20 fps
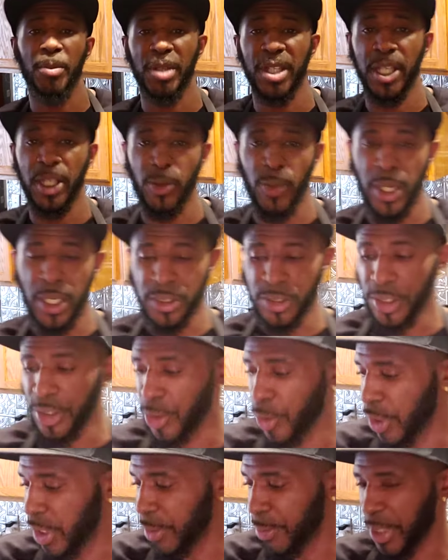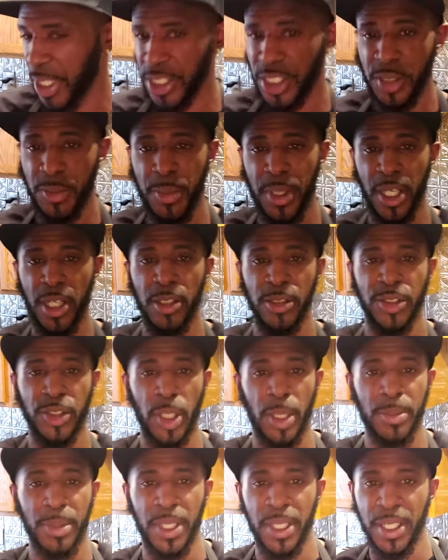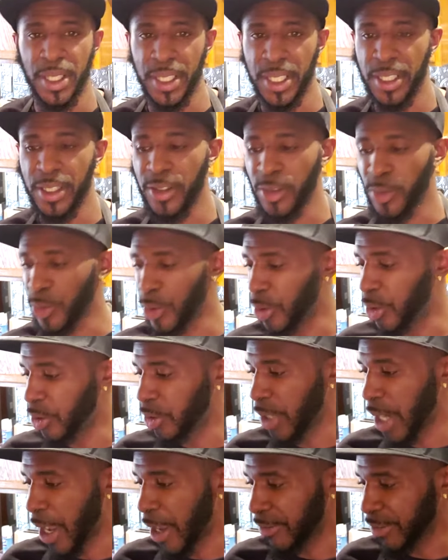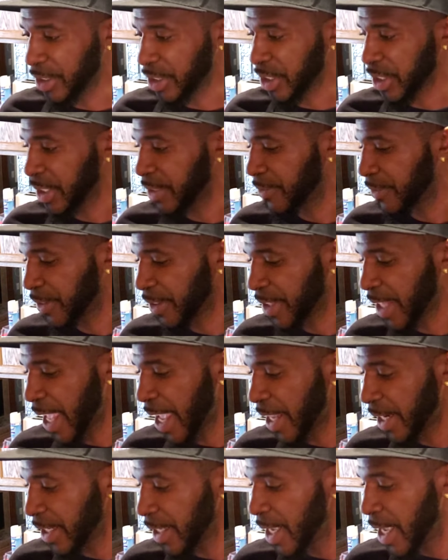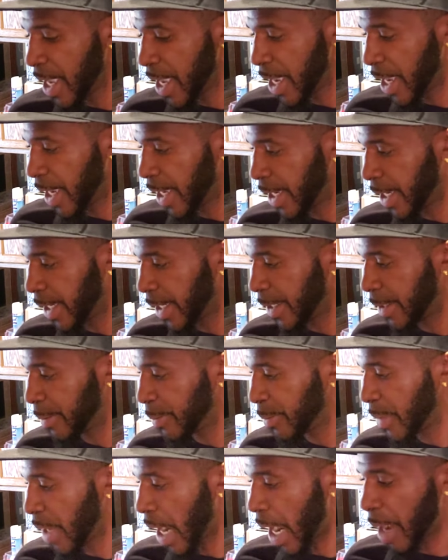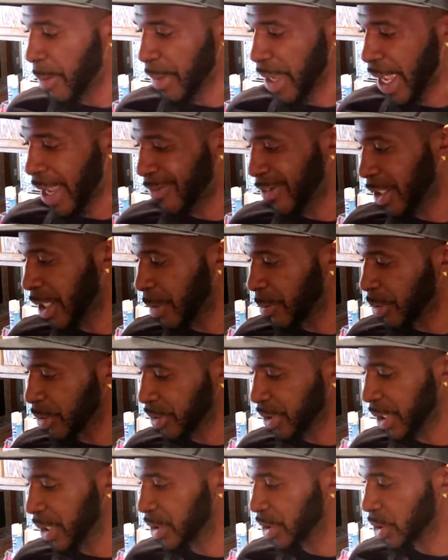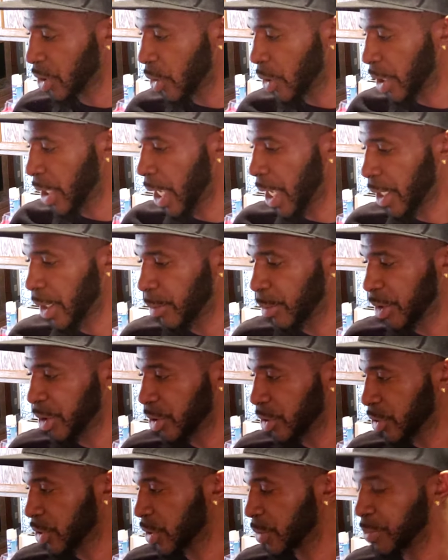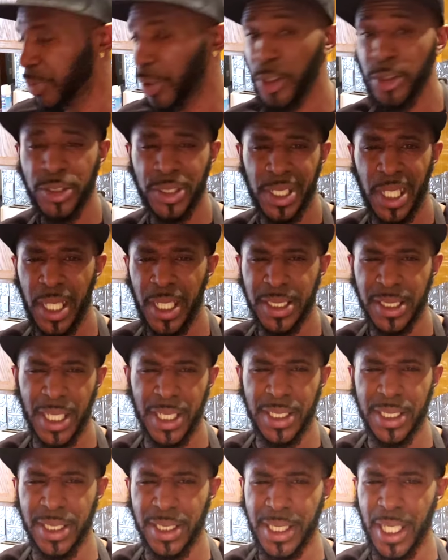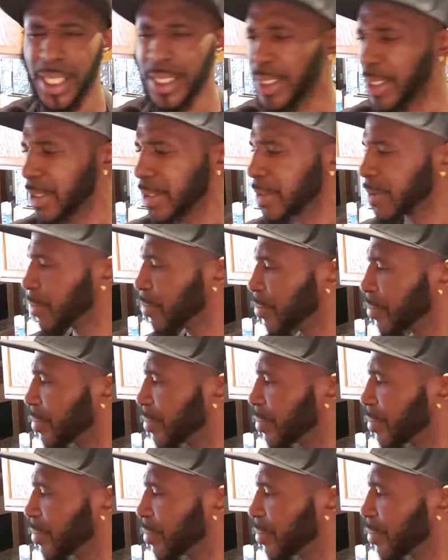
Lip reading: going to get around to doing a bechamel, so I'm going to need the roux, obviously, for that. I'm going to have a couple of things going on. I'm going to do some poached eggs. I just got this.